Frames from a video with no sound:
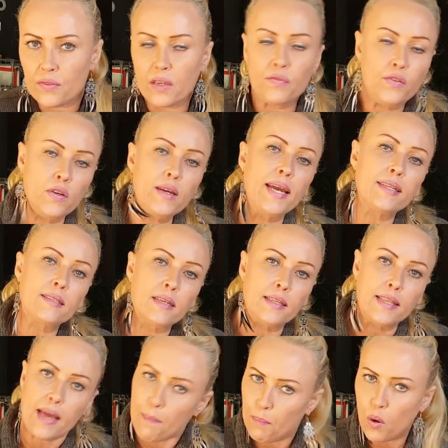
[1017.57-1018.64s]
If you get to
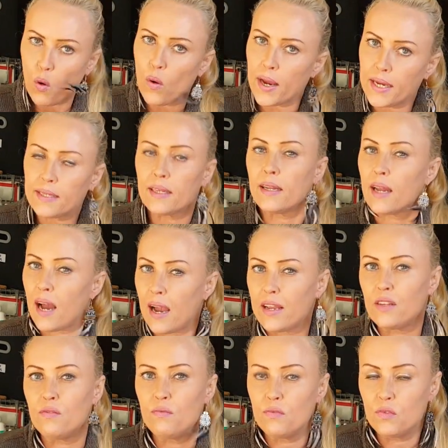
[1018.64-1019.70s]
that point, then I
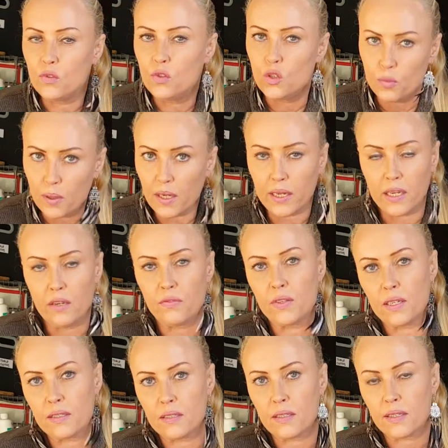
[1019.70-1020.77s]
do believe
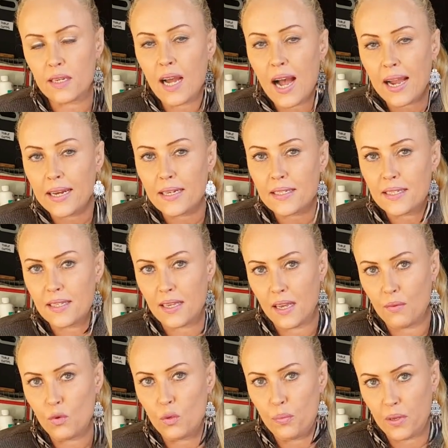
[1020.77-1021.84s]
that the kindest
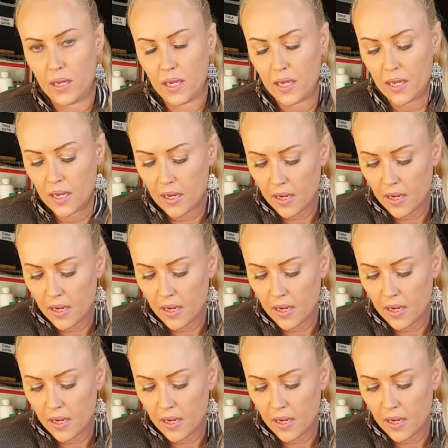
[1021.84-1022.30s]
thing would be